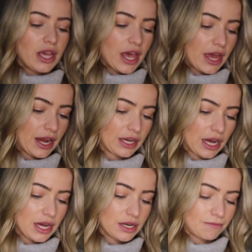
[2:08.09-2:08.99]
and I
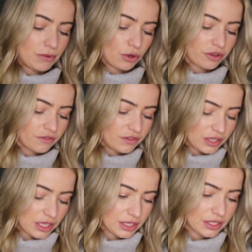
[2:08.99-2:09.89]
got both of
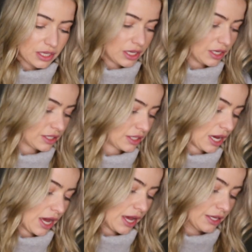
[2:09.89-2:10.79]
these in a
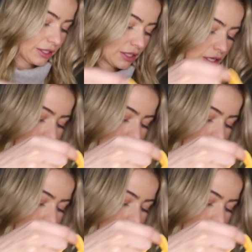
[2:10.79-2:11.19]
size